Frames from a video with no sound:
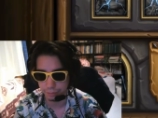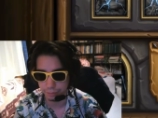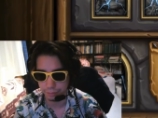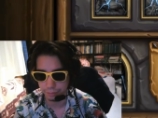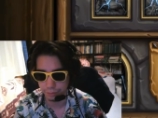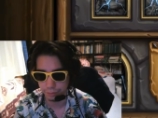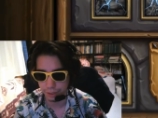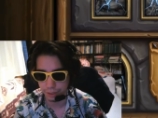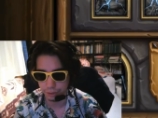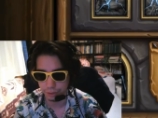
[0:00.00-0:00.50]
we
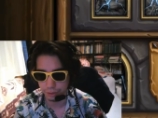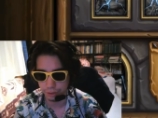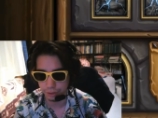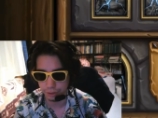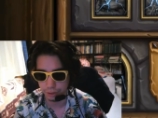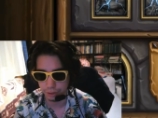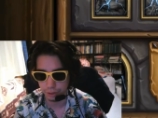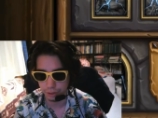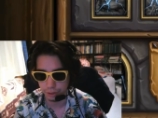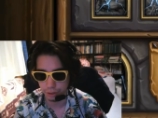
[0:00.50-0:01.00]
can just
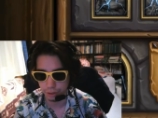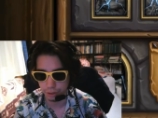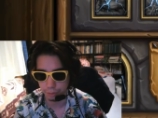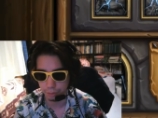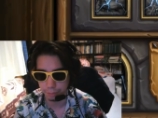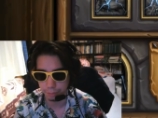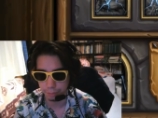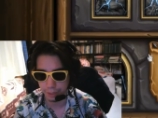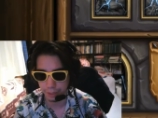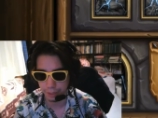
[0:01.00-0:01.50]
go
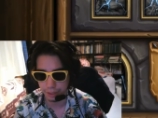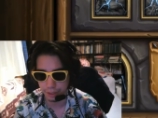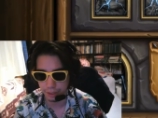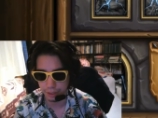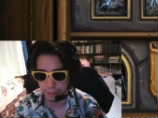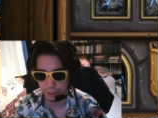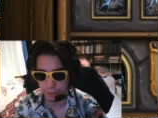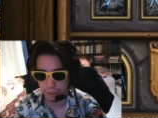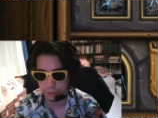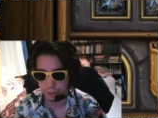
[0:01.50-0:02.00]
back, I
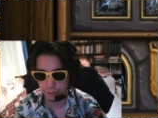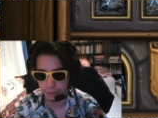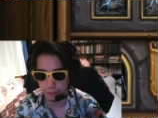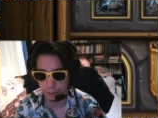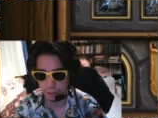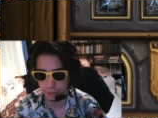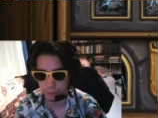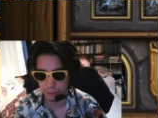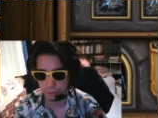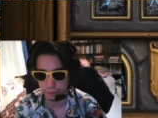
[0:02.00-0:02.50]
guess. Yeah,
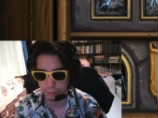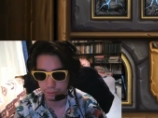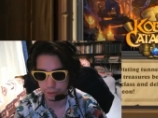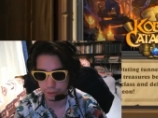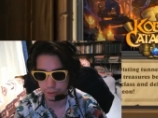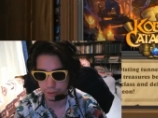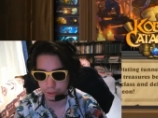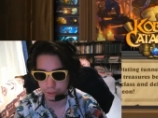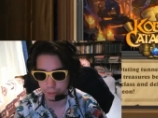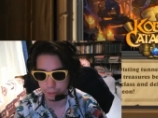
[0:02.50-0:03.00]
we
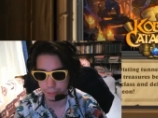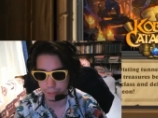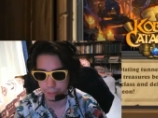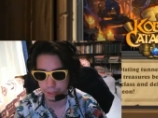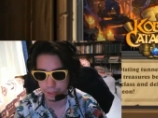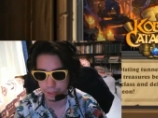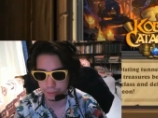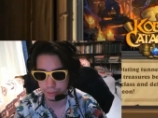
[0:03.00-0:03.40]
just go back.